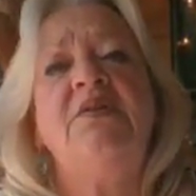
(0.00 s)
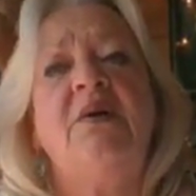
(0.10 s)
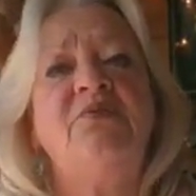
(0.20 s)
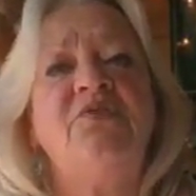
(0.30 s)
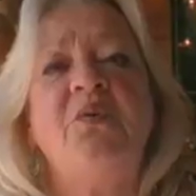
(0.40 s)

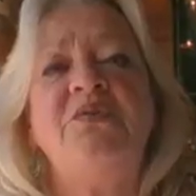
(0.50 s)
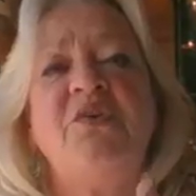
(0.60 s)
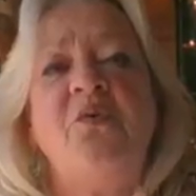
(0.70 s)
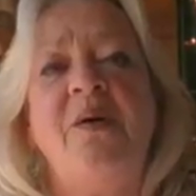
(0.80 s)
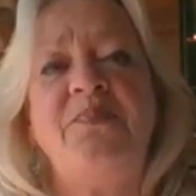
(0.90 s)
Numbers always
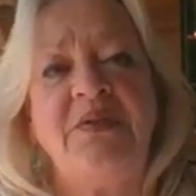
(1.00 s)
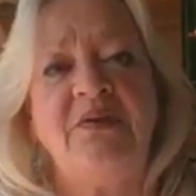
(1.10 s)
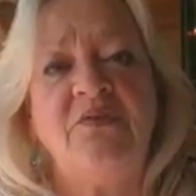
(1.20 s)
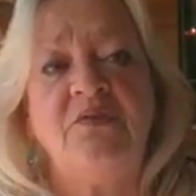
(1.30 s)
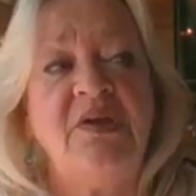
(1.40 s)
go up, they
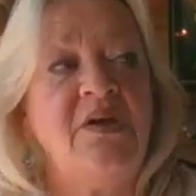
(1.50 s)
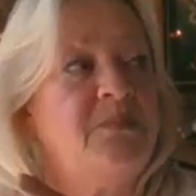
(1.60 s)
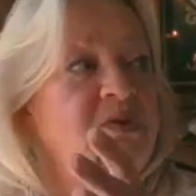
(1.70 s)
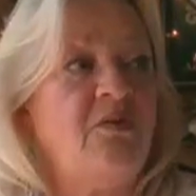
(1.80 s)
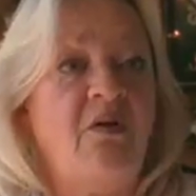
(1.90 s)
never go down,
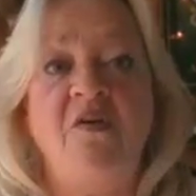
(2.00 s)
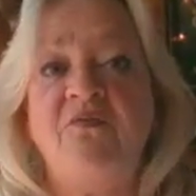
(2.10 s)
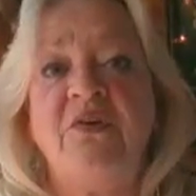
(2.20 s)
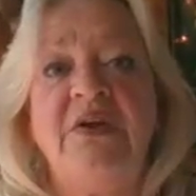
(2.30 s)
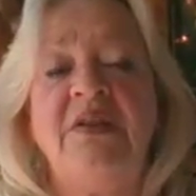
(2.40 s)
but you're all
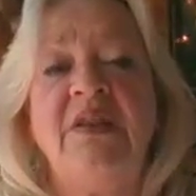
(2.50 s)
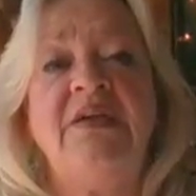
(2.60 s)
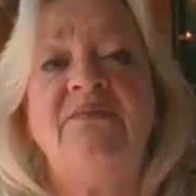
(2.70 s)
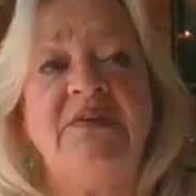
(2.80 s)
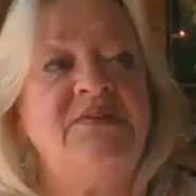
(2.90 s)
free to
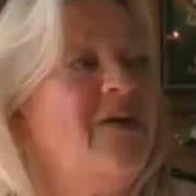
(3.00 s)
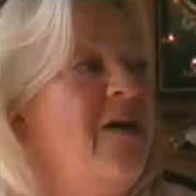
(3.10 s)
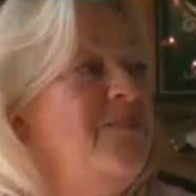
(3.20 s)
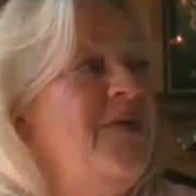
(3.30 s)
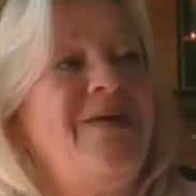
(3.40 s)
leave
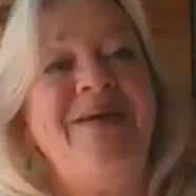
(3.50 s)
anytime.